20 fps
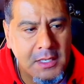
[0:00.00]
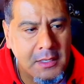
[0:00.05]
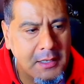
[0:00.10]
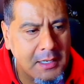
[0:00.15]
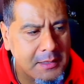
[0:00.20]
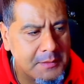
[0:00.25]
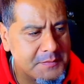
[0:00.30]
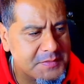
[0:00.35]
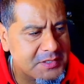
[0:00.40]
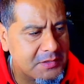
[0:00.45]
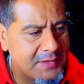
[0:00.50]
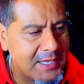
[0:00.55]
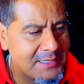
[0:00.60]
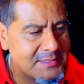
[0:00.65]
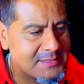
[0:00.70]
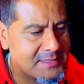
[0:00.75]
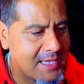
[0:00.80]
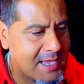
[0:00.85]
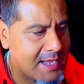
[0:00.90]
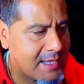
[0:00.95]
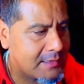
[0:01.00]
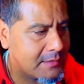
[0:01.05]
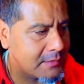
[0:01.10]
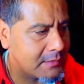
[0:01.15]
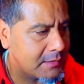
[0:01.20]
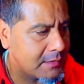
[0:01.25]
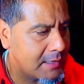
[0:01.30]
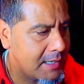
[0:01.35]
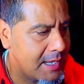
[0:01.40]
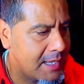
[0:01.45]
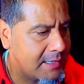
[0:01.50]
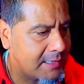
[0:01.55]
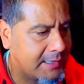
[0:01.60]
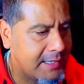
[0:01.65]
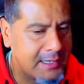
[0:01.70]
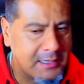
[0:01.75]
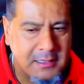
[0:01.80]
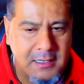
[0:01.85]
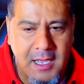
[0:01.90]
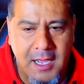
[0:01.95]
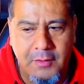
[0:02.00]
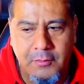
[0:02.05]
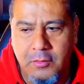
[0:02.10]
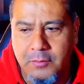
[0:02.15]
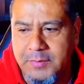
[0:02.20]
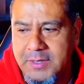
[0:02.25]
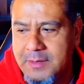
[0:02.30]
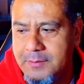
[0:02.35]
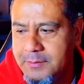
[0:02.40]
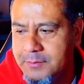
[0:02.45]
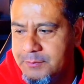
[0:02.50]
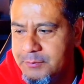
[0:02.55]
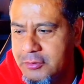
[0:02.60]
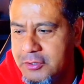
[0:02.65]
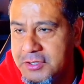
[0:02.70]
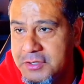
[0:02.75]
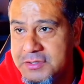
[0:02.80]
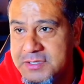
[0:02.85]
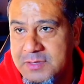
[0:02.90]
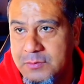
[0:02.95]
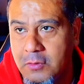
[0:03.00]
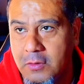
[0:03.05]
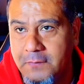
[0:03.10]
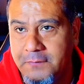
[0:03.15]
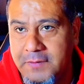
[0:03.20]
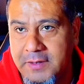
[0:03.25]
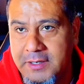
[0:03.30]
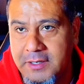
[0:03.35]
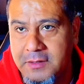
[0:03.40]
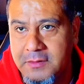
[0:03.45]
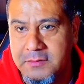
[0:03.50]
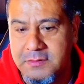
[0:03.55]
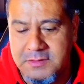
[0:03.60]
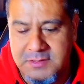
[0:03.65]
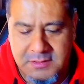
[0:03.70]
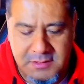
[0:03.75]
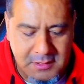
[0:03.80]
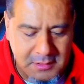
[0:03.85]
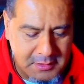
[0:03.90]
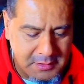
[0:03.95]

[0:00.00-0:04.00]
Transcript: So that's that. And again, I will be producing more videos